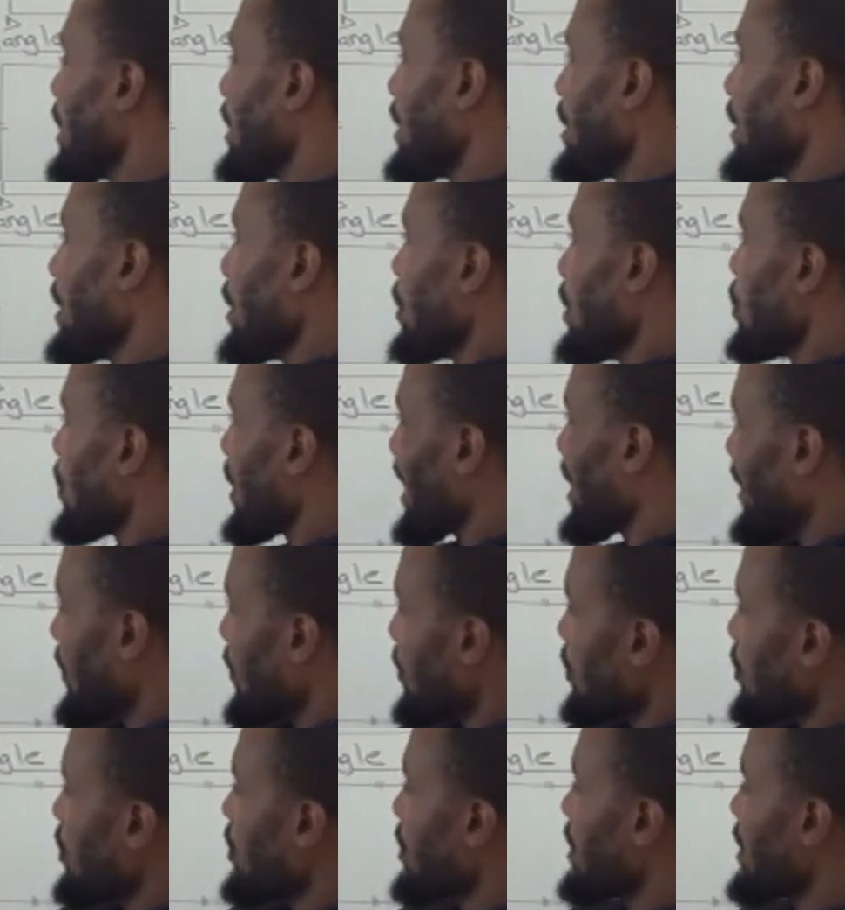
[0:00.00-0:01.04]
You can also
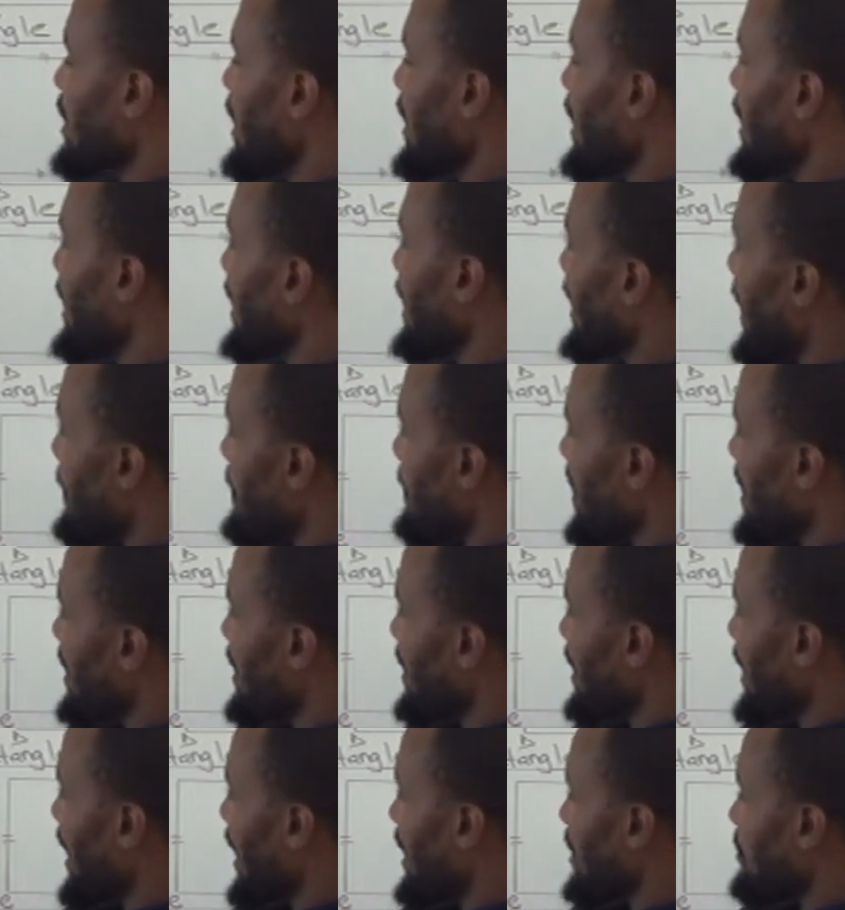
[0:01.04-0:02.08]
say they are meeting at
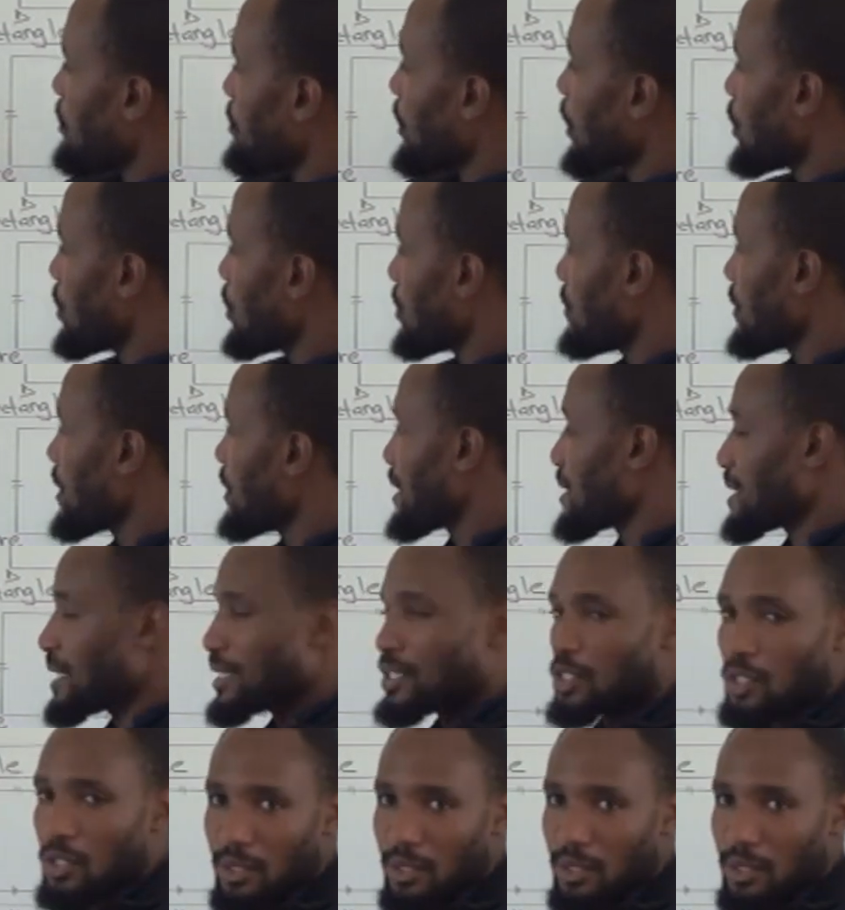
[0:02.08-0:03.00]
a point of intersection.